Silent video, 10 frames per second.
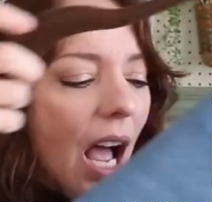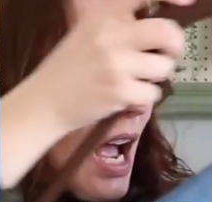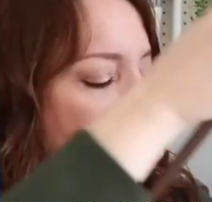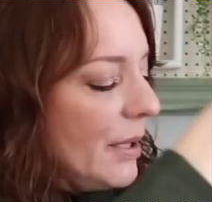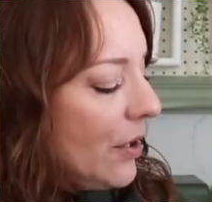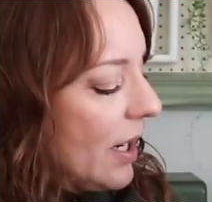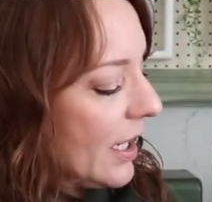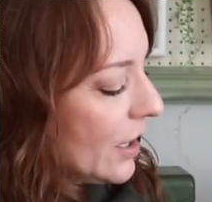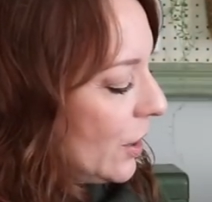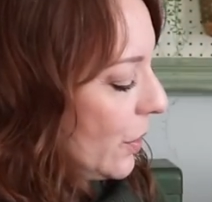I've been
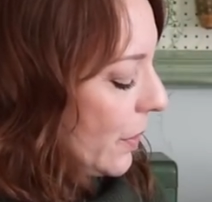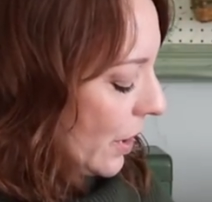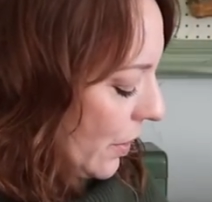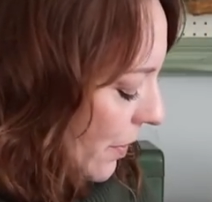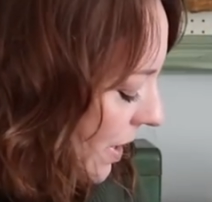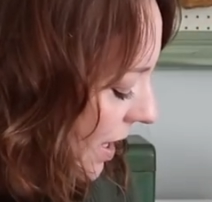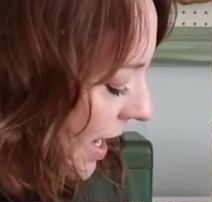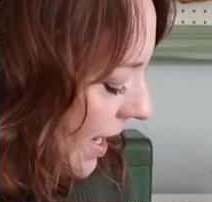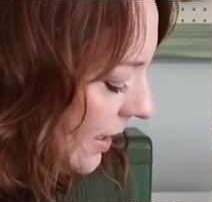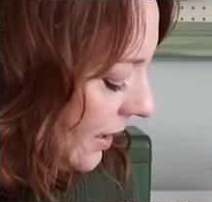trying to work with
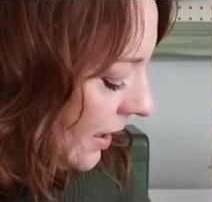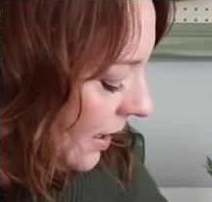that.